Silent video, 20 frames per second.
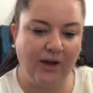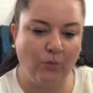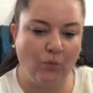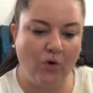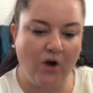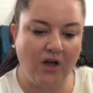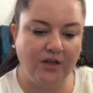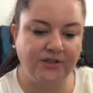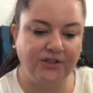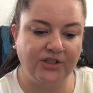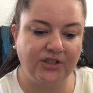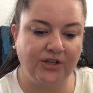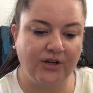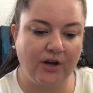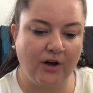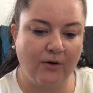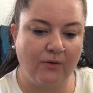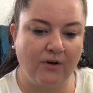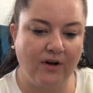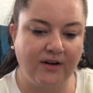want to
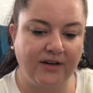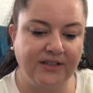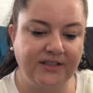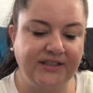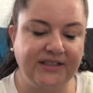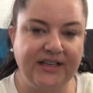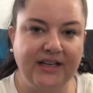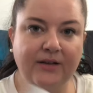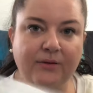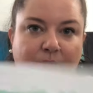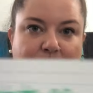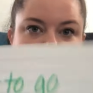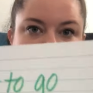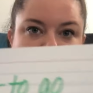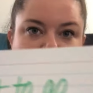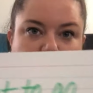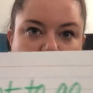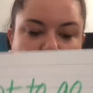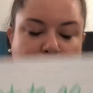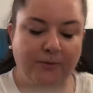go on a date
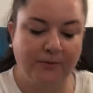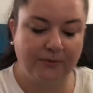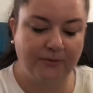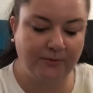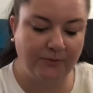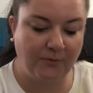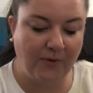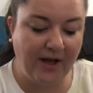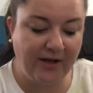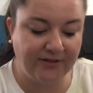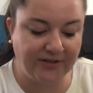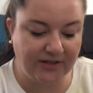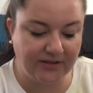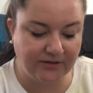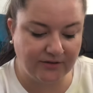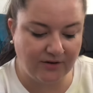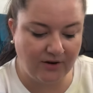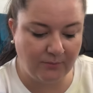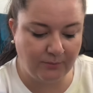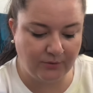with you. Wow,
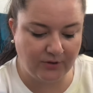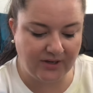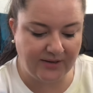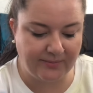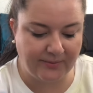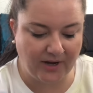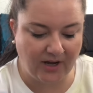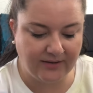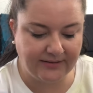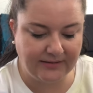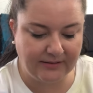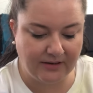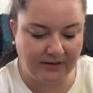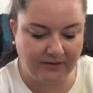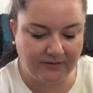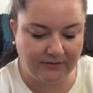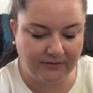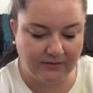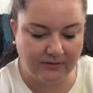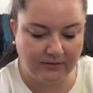these are all pretty positive.